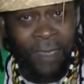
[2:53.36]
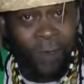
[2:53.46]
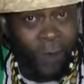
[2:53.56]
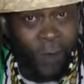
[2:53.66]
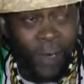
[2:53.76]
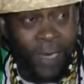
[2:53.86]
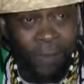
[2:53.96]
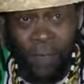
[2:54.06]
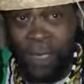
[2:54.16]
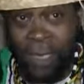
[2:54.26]
You know what
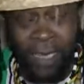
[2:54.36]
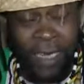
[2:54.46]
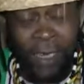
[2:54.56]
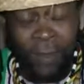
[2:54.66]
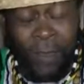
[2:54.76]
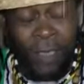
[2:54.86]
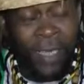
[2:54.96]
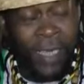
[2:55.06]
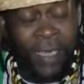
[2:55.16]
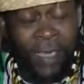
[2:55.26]
I mean? And he
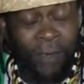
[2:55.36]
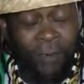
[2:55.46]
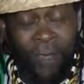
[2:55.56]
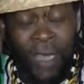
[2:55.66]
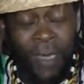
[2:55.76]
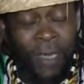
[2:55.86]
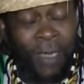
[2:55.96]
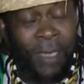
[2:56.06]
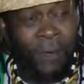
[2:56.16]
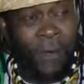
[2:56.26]
doesn't take into
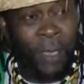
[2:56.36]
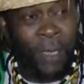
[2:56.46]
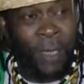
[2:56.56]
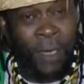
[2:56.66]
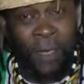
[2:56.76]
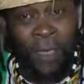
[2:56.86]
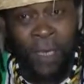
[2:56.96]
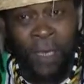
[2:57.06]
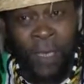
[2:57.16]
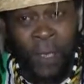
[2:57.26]
consideration
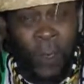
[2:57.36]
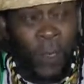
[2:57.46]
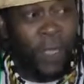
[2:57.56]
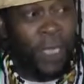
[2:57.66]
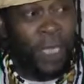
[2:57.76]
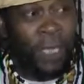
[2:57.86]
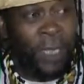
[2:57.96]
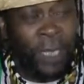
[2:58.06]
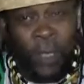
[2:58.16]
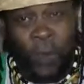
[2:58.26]
such
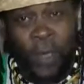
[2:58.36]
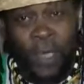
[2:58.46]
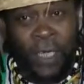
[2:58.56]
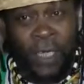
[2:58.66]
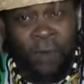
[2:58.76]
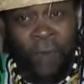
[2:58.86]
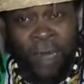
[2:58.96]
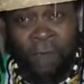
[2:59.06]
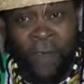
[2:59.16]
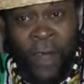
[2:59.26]
things as
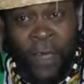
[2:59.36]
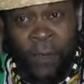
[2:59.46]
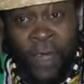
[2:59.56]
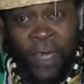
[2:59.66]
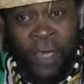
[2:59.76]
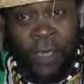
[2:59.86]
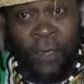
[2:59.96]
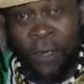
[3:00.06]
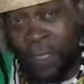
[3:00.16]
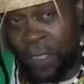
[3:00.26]
2012 or
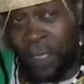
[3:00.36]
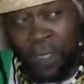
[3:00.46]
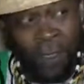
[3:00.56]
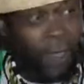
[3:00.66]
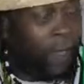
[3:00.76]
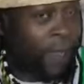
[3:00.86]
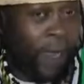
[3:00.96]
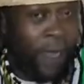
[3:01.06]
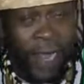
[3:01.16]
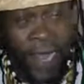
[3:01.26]
2013
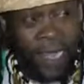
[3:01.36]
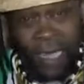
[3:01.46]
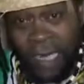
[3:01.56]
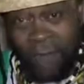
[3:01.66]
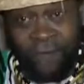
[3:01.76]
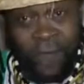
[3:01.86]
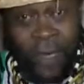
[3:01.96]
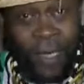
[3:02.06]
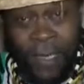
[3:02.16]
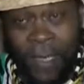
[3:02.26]
or
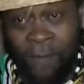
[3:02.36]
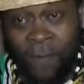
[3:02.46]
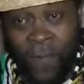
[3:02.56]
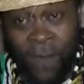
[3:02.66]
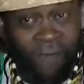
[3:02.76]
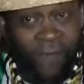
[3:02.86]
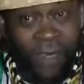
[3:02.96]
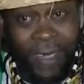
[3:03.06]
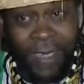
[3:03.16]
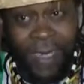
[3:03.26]
1947 or
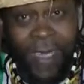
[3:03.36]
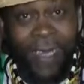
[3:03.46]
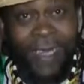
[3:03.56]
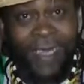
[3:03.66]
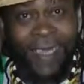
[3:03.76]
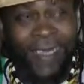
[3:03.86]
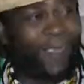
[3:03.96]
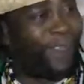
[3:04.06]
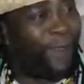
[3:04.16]
48. You